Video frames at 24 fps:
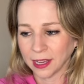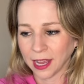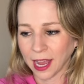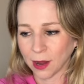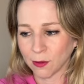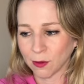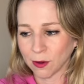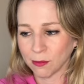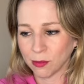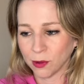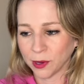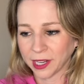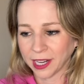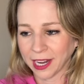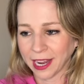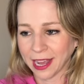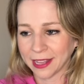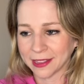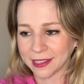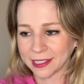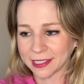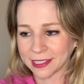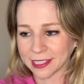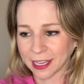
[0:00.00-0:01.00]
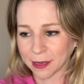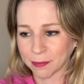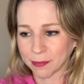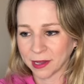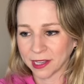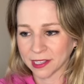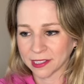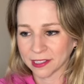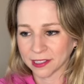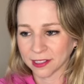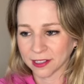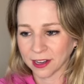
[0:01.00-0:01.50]
At one point, I had these like
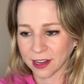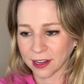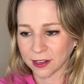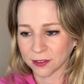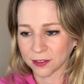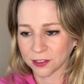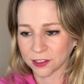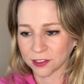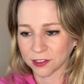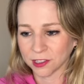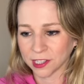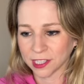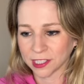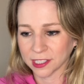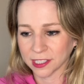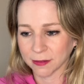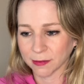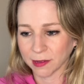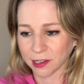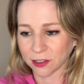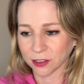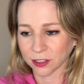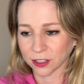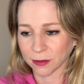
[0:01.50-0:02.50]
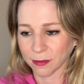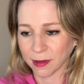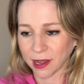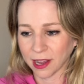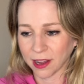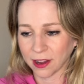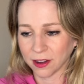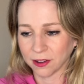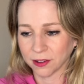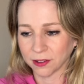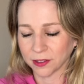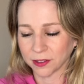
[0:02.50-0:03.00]
pizzicato strings and I took them out.